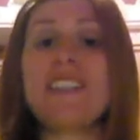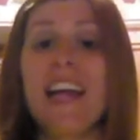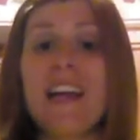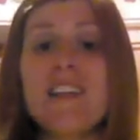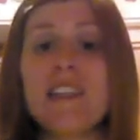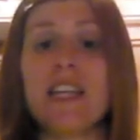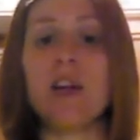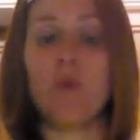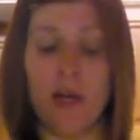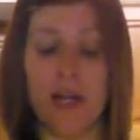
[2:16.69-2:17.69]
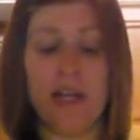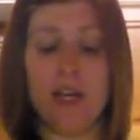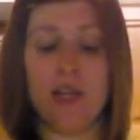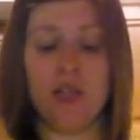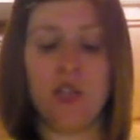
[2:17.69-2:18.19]
dense liquid
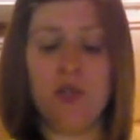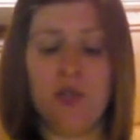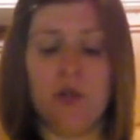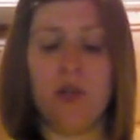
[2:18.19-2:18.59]
to